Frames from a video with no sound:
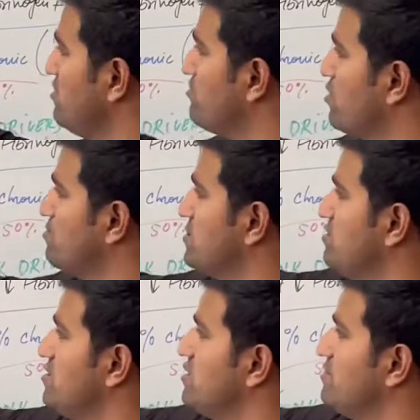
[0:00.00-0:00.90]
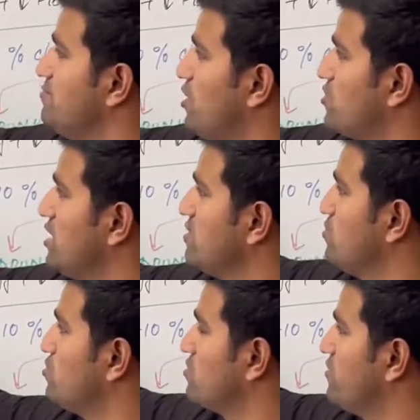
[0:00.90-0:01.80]
from the moderate
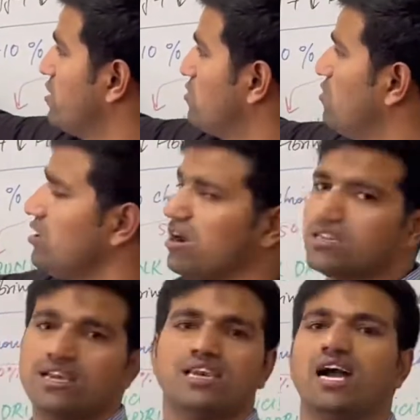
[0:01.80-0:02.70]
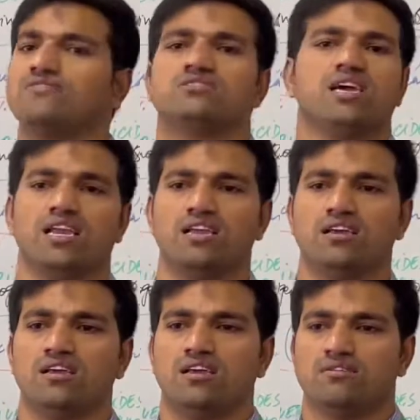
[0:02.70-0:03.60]
amount of alcohol or the lifestyle,
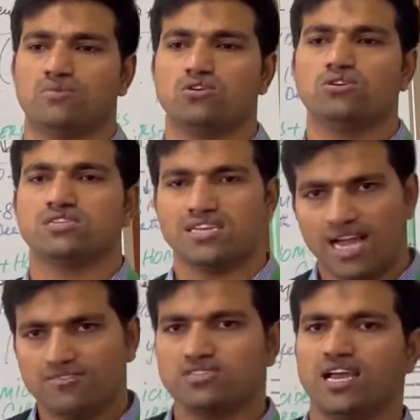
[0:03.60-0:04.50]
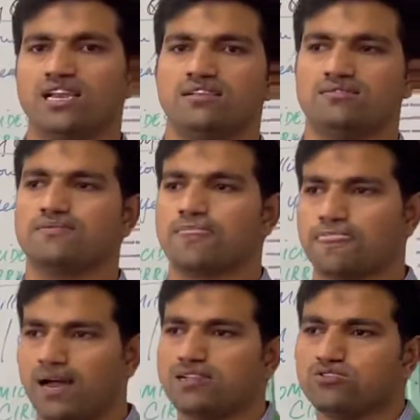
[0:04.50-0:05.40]
because lifestyle
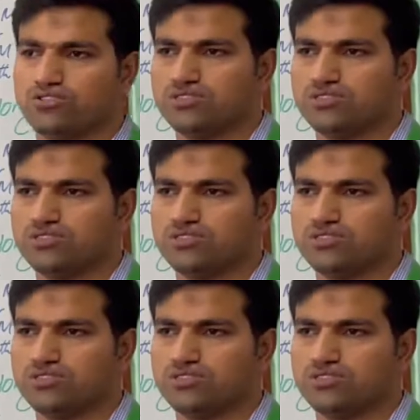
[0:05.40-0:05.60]
also